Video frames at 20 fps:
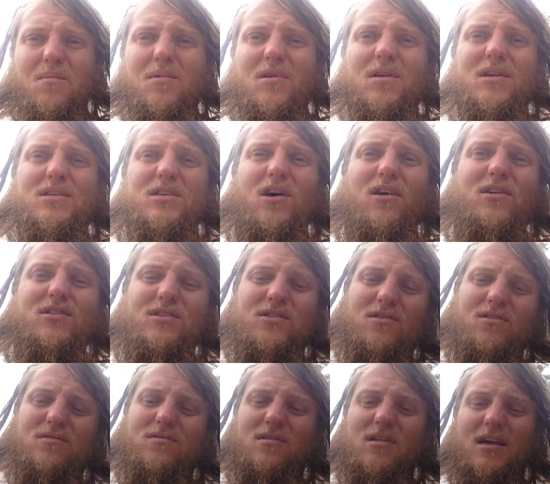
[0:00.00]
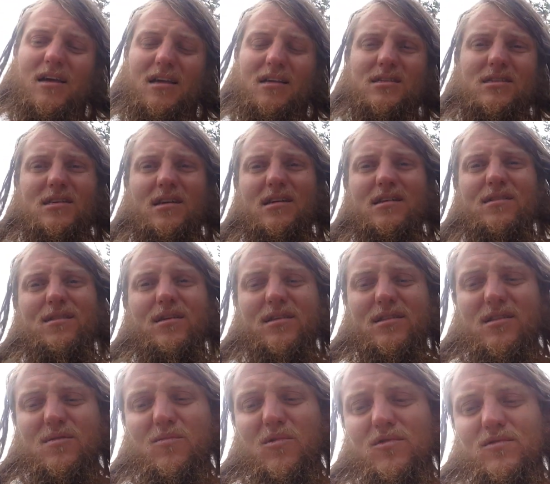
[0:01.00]
But it's also, like I said,
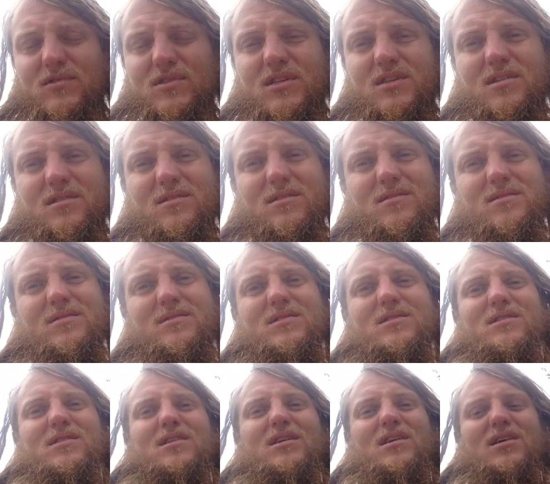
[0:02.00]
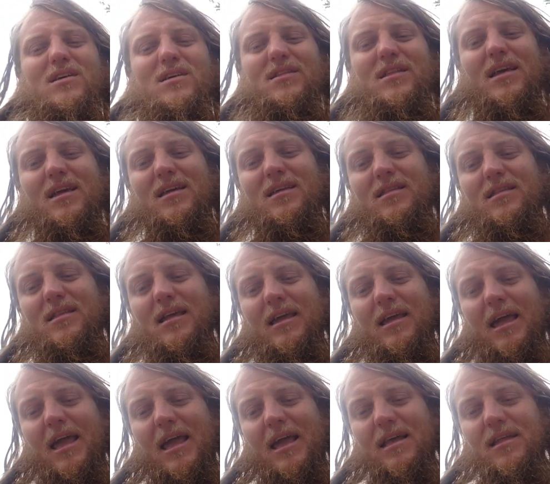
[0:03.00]
like the most.
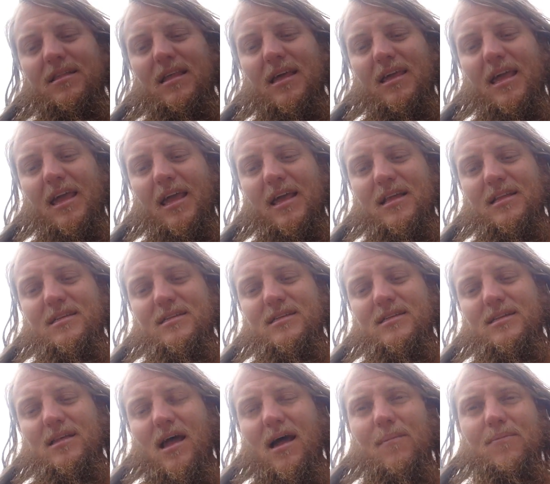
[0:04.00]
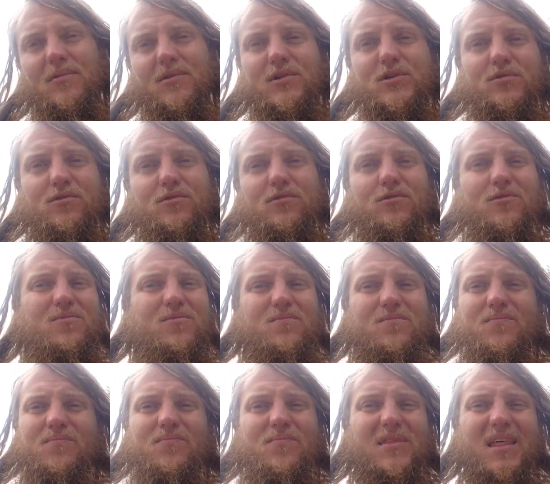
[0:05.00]
They can't stop the truth.
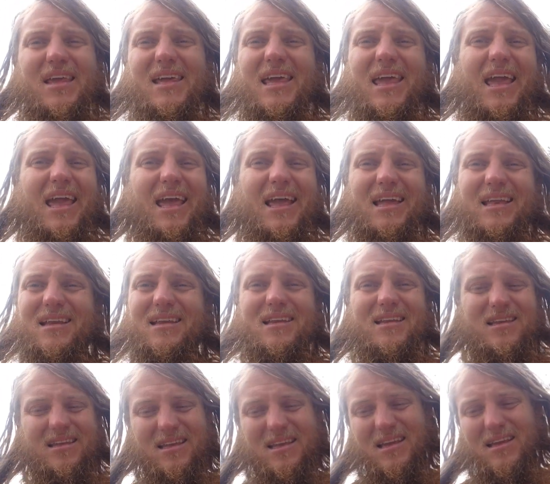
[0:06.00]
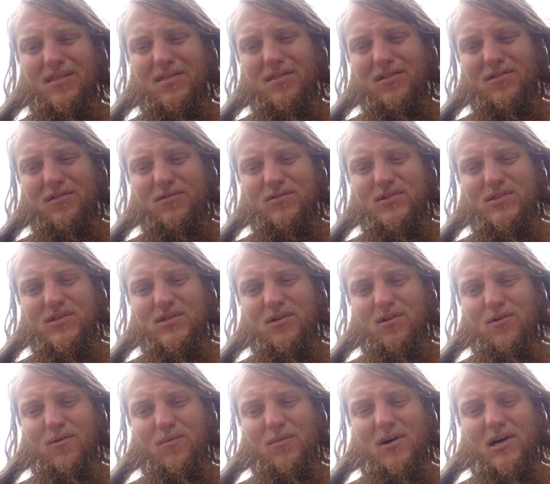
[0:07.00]
They can't. And there's
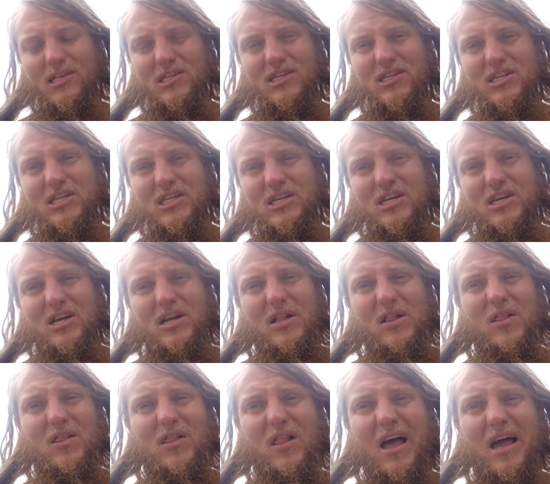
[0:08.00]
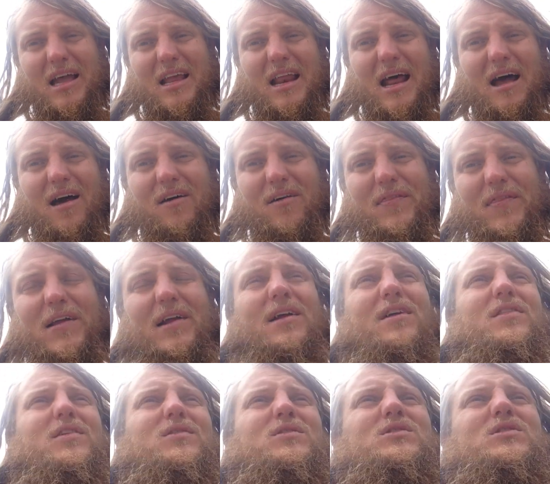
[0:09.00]
so much light out
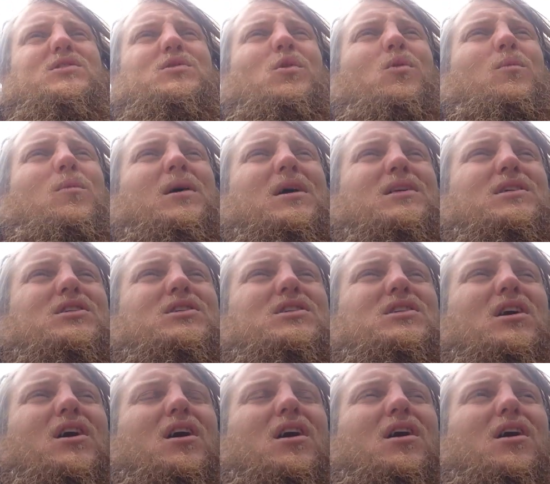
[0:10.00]
there, and there's so much